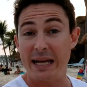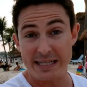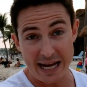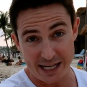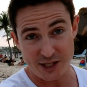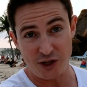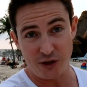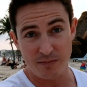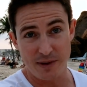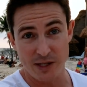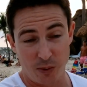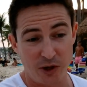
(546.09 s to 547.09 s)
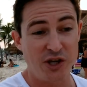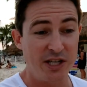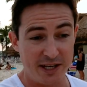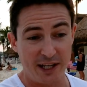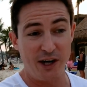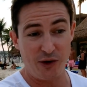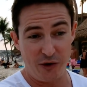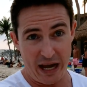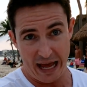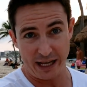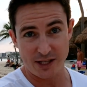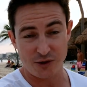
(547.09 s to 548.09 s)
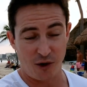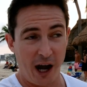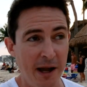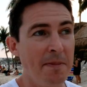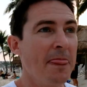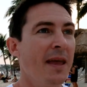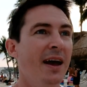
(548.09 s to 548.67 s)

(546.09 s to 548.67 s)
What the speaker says: test you, is what she's gonna do next, right?